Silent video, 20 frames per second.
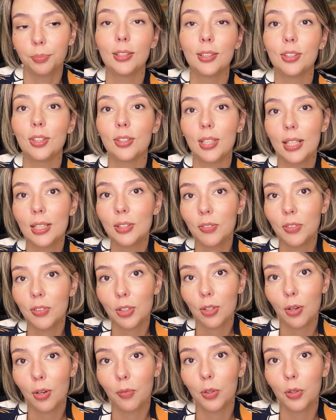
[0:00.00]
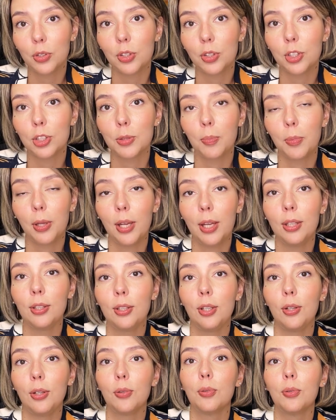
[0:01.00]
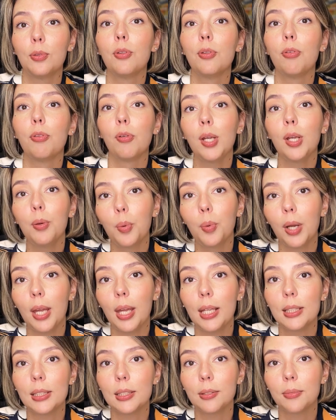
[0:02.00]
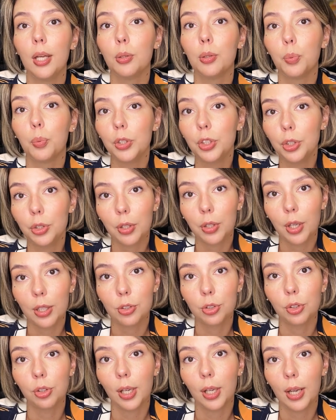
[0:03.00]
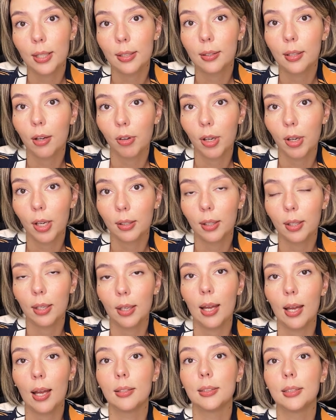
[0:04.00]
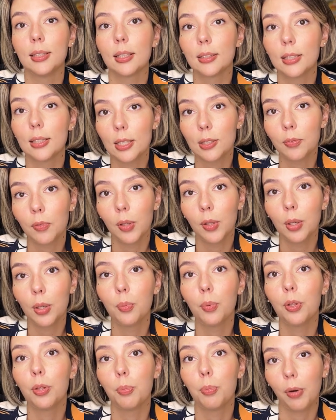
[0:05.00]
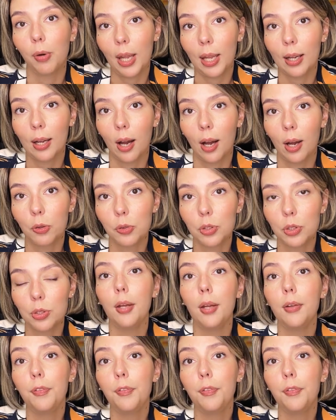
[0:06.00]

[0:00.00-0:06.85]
In today's video I want to explain you three ways in which you can trade correctly and successfully with breakouts.